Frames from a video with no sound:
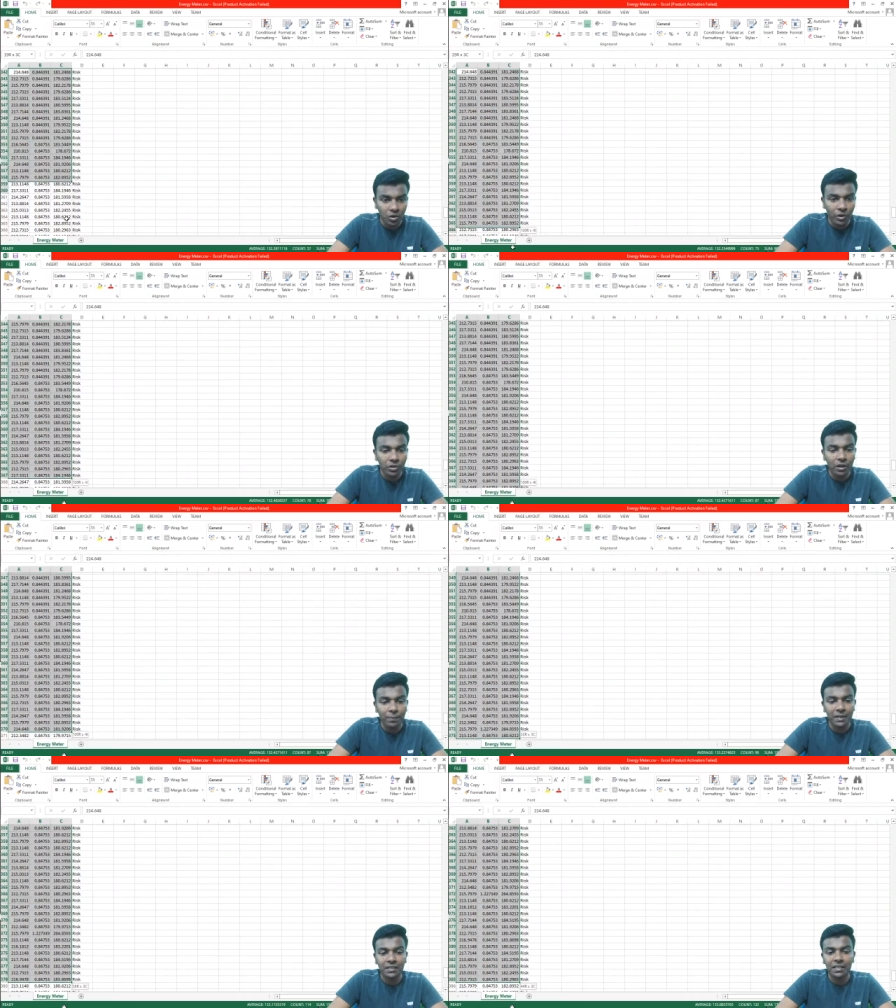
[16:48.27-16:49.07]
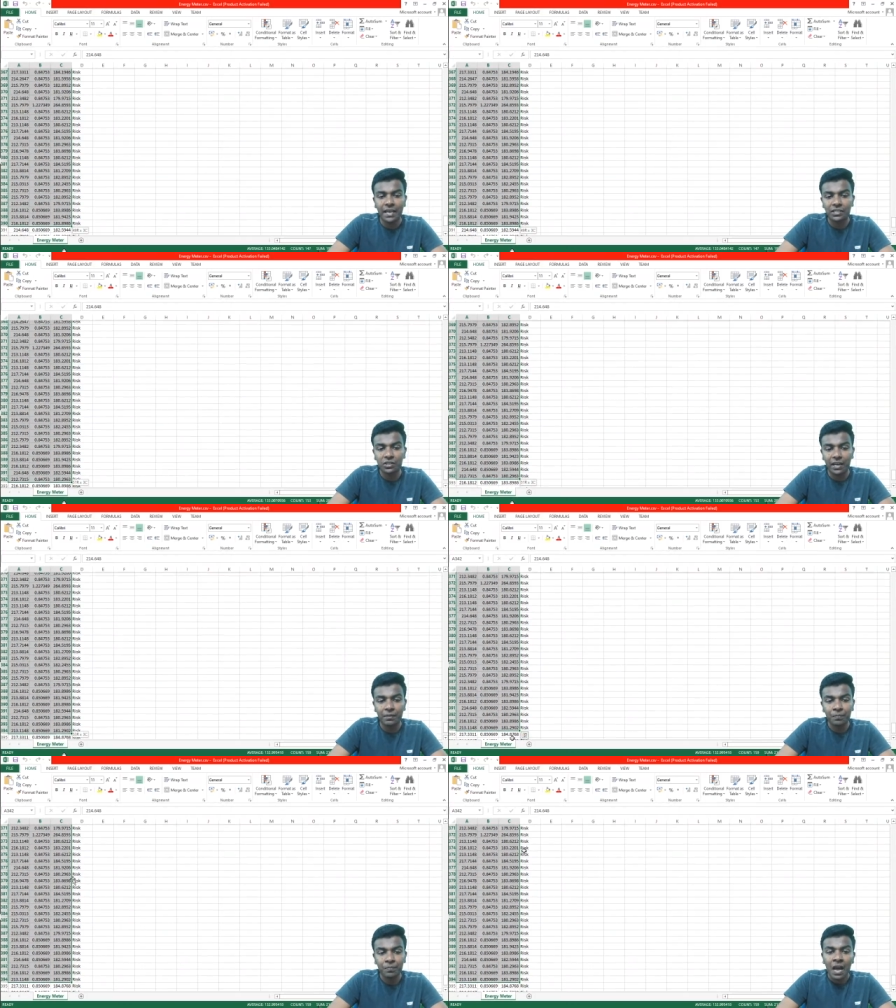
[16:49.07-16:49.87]
going to represent the
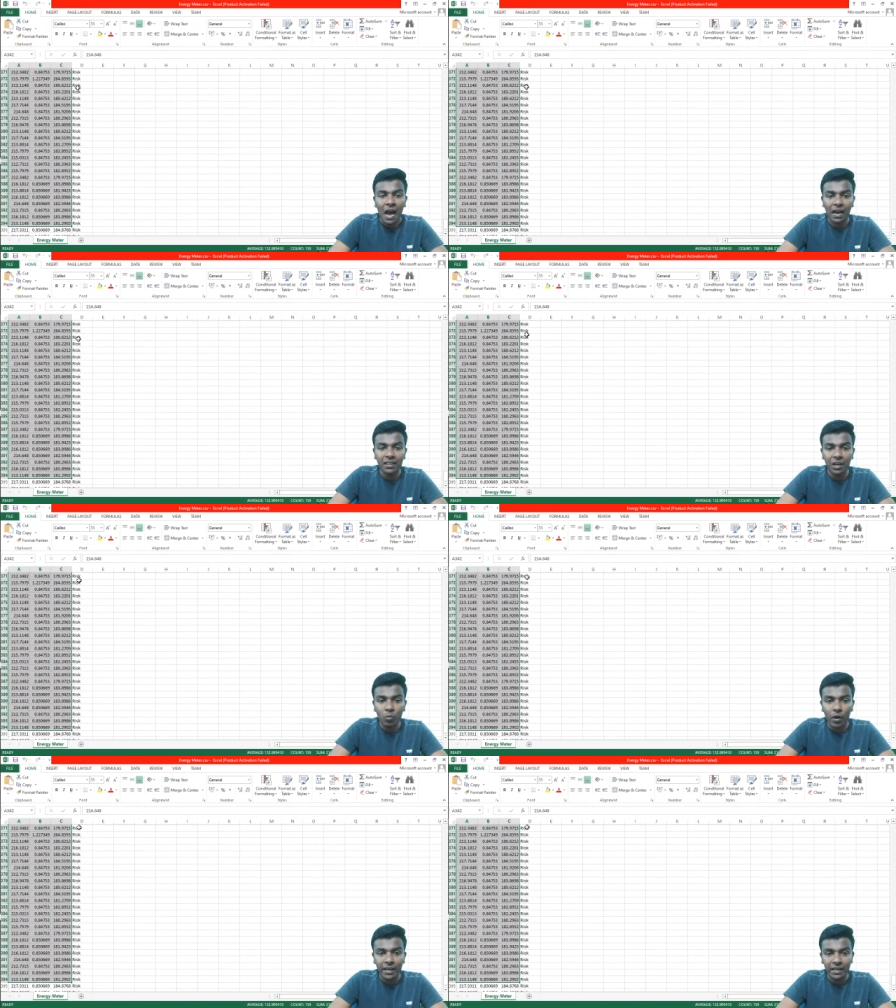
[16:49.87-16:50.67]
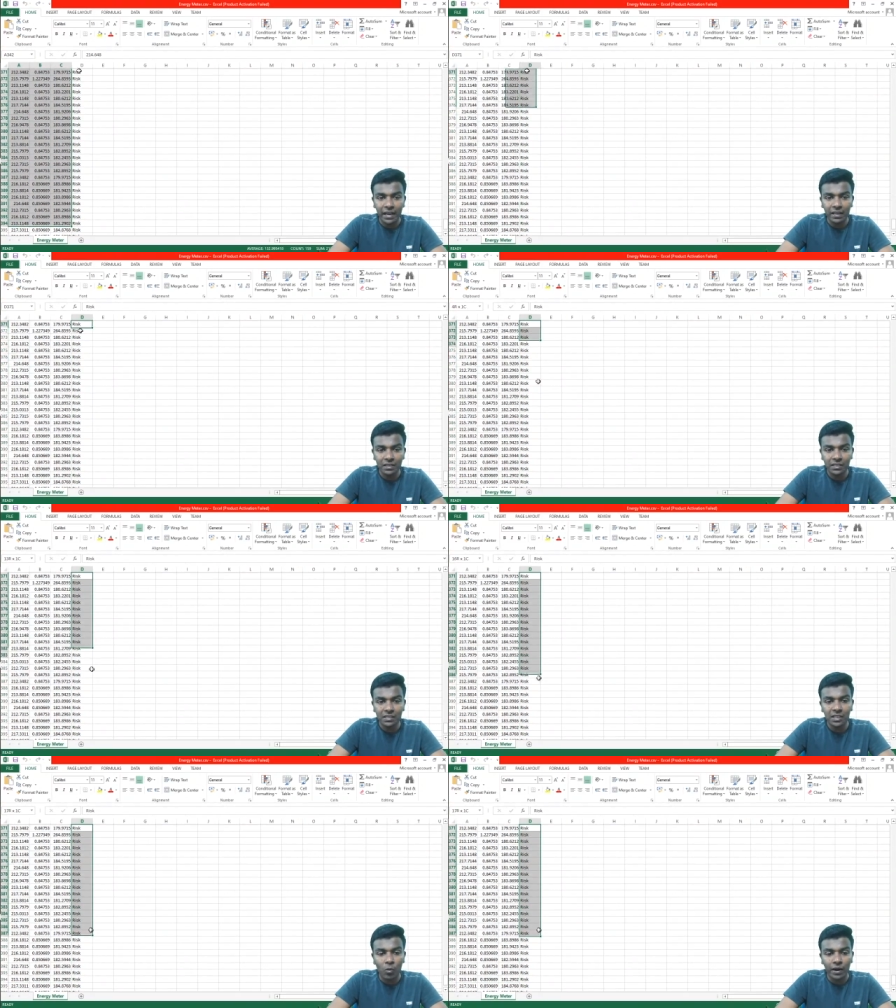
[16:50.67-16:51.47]
x-train, and then y-train, this
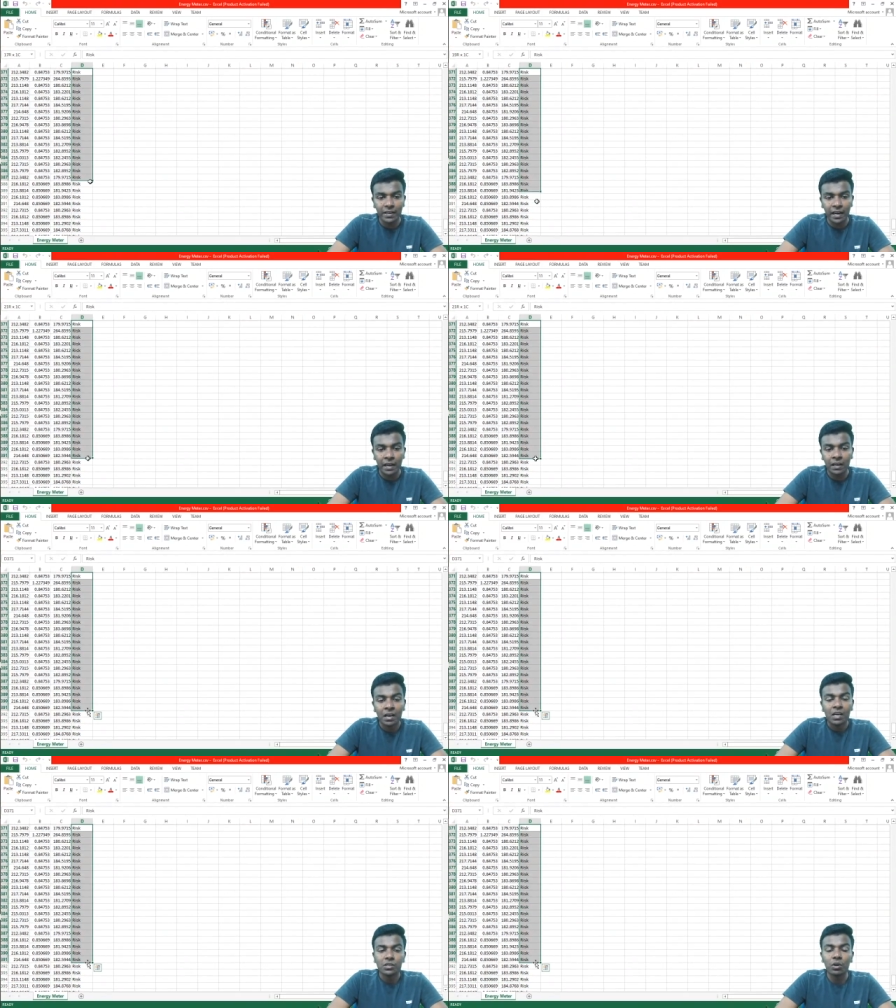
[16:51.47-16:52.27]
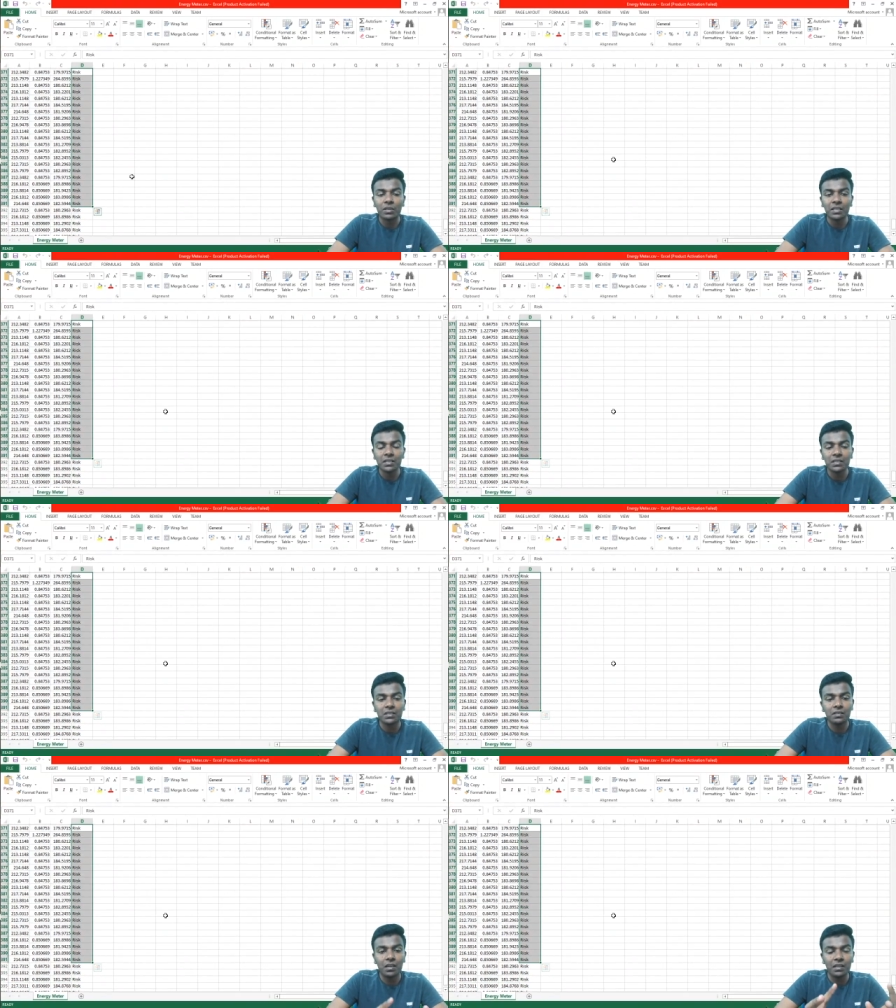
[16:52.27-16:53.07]
is the y-train. So
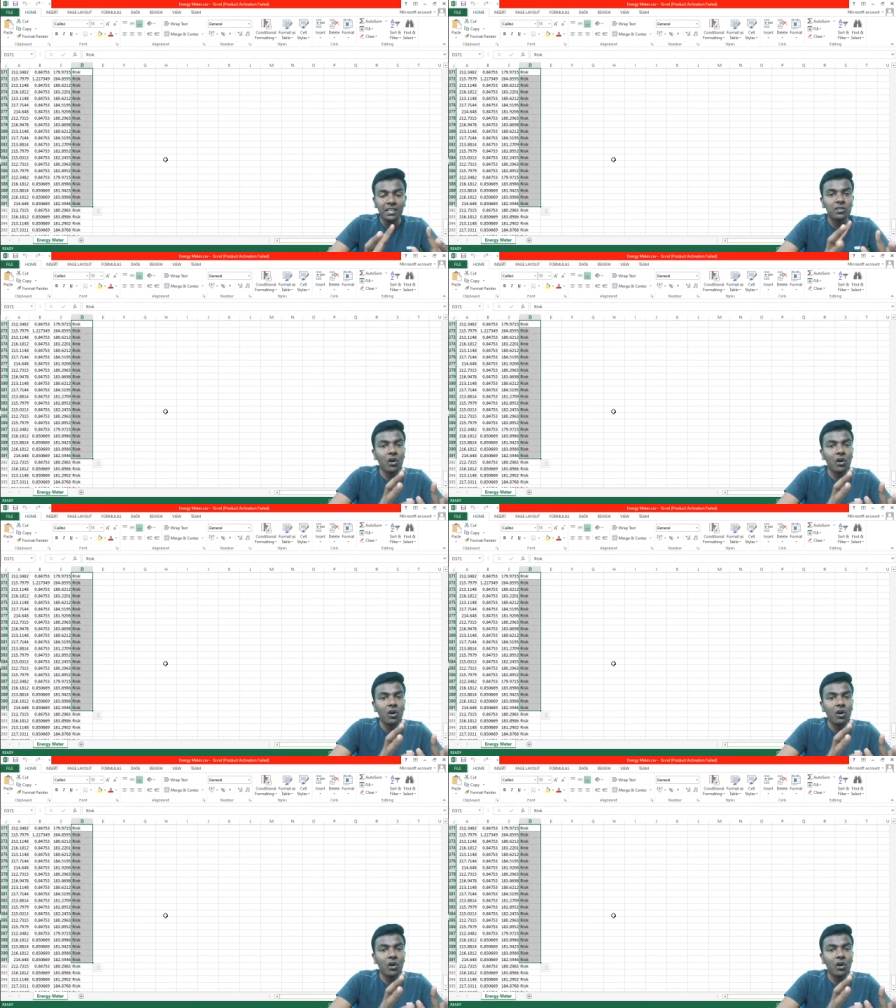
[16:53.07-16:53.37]
these